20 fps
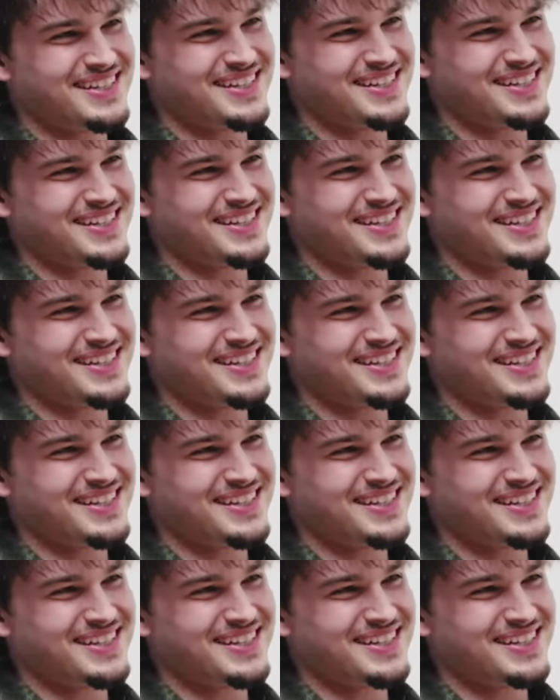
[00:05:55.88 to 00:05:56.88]

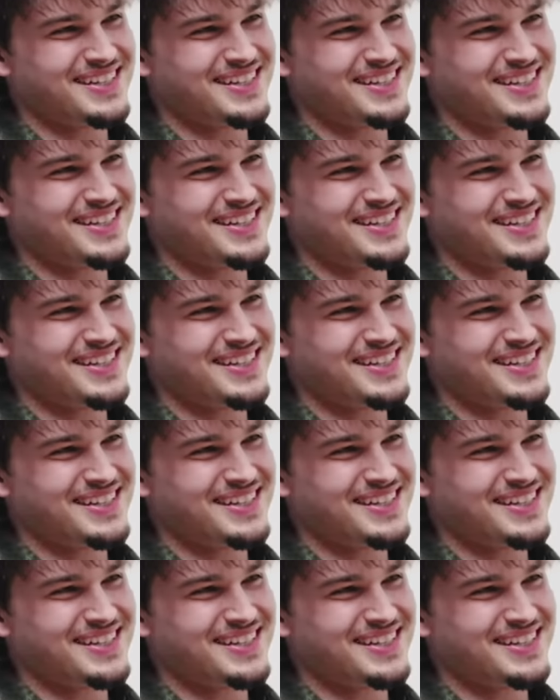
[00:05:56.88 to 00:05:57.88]

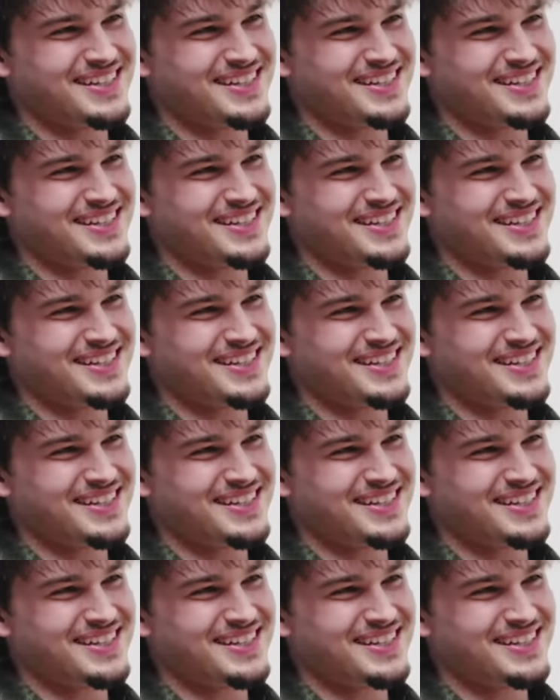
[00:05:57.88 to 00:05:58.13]
[no speech]